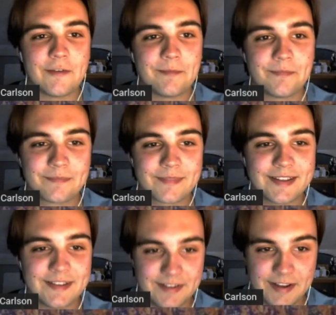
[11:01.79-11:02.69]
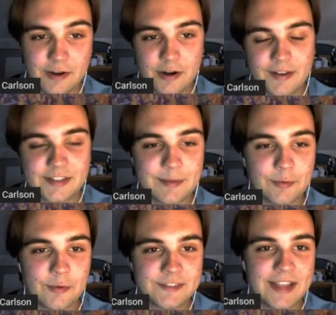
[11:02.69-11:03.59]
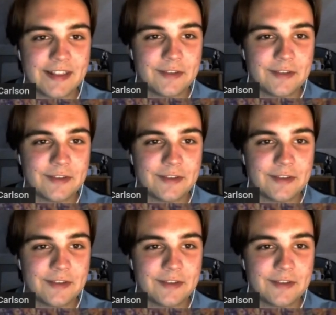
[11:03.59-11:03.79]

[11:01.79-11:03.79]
him here on the Timberwolves Daily